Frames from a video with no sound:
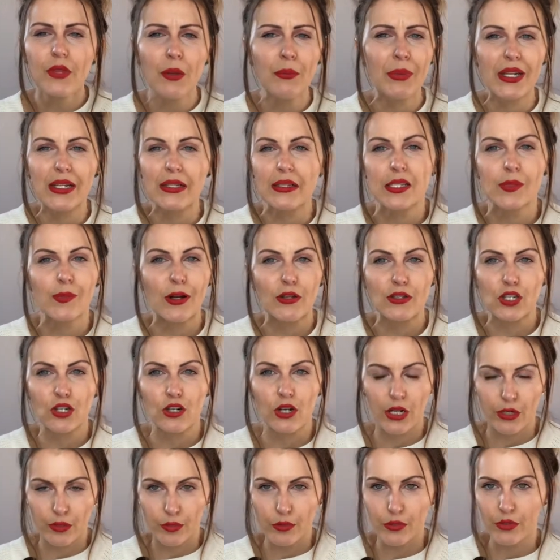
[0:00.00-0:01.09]
But it smells
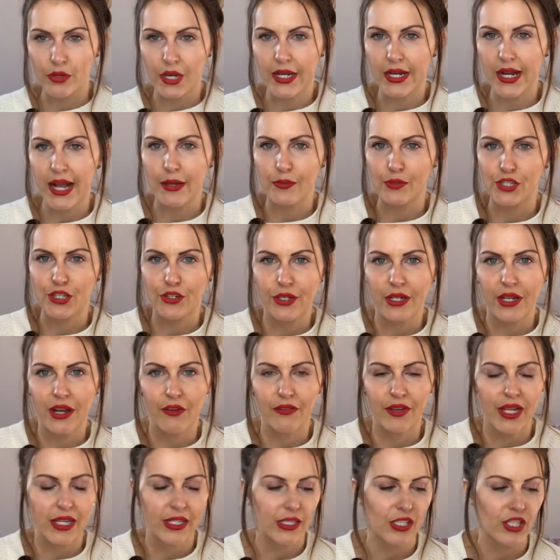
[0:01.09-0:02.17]
incredible and I absolutely love
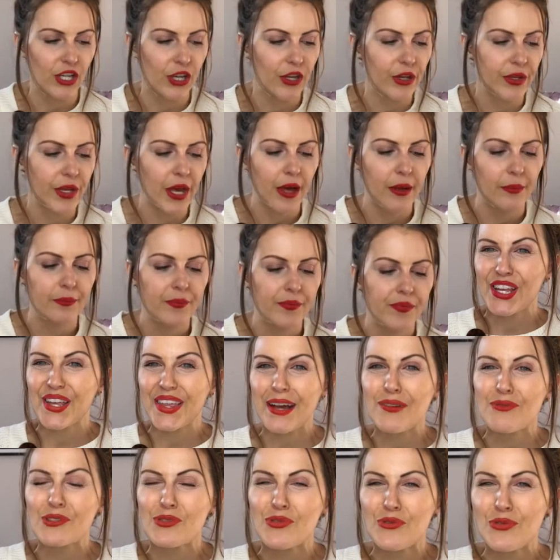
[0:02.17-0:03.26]
it. So yeah. So
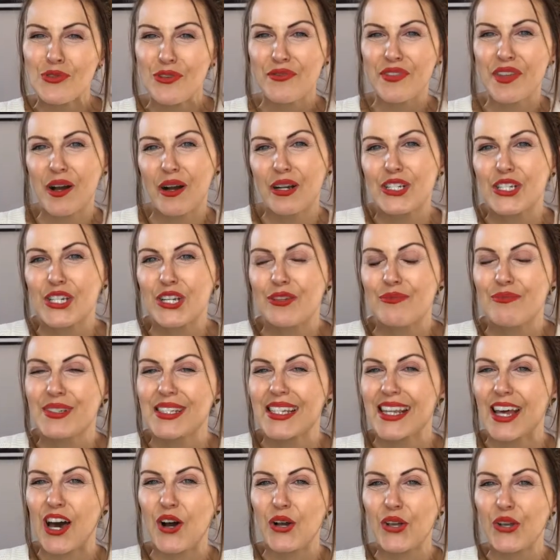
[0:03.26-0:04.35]
that was all of the items
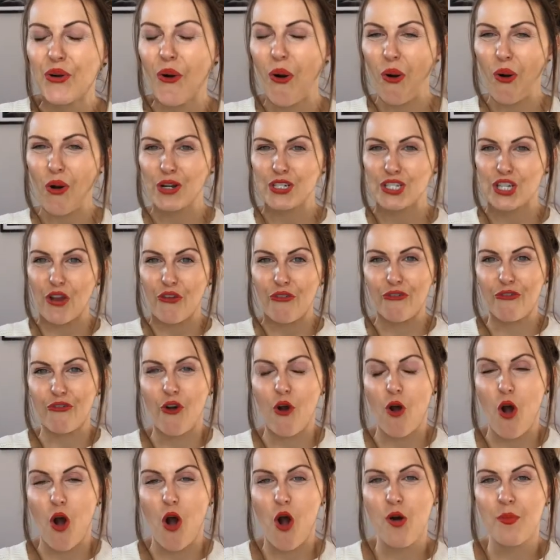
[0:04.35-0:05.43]
that I got
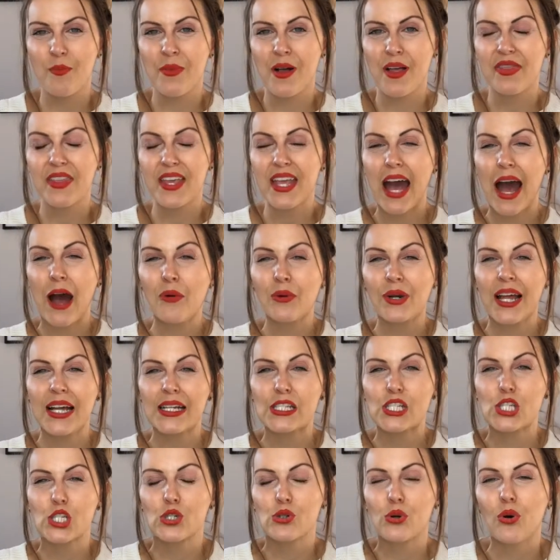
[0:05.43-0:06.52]
from the outlet
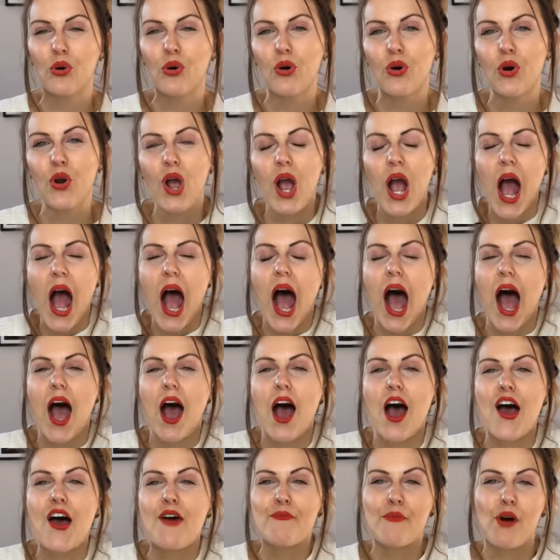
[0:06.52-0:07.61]
store.
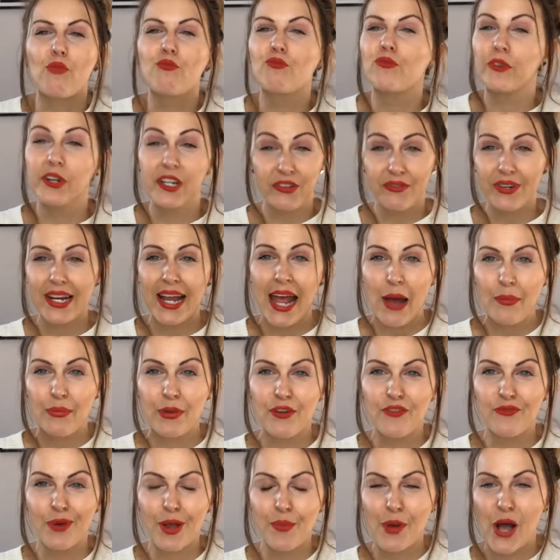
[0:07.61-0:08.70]
I'm really, really happy
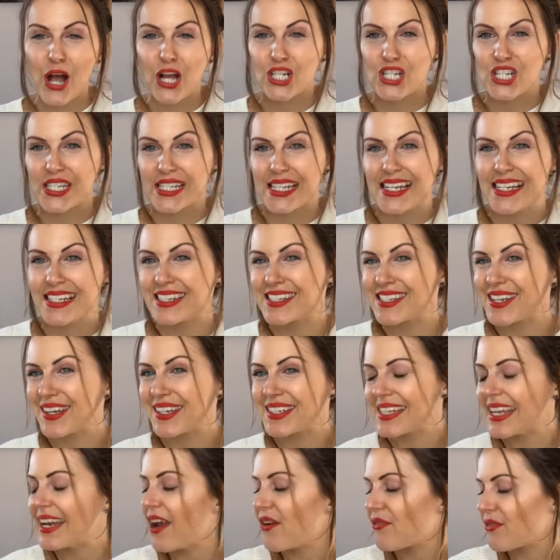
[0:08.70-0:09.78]
with my purchases. Like I
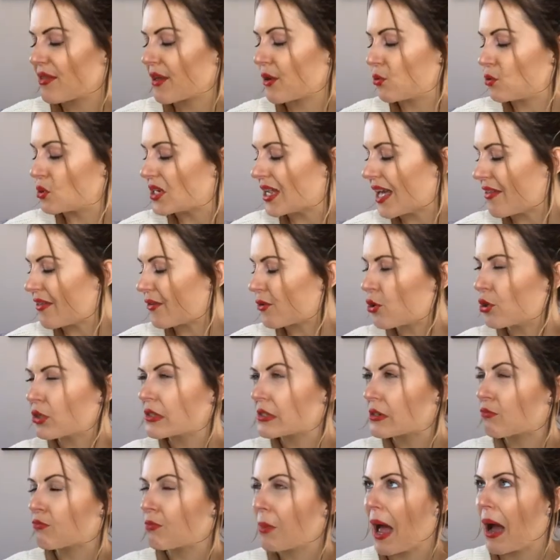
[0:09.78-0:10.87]
said, everything altogether
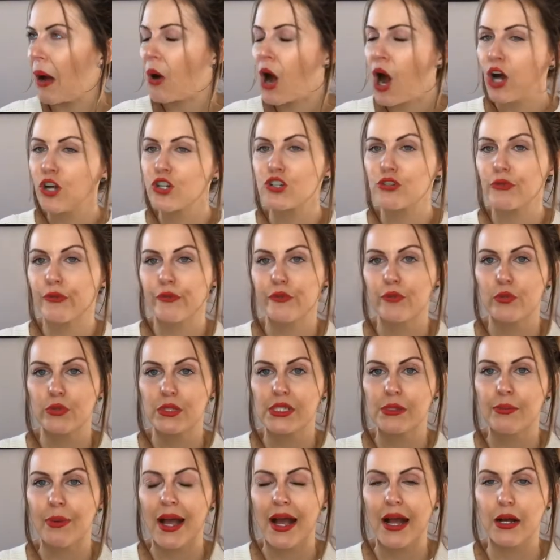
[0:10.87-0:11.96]
cost about
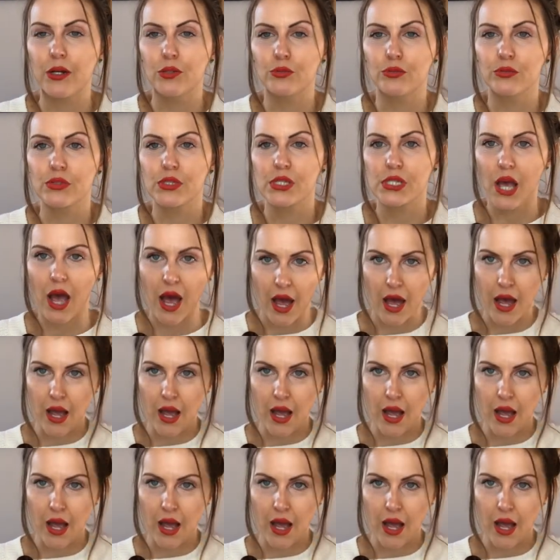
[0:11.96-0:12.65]
£140.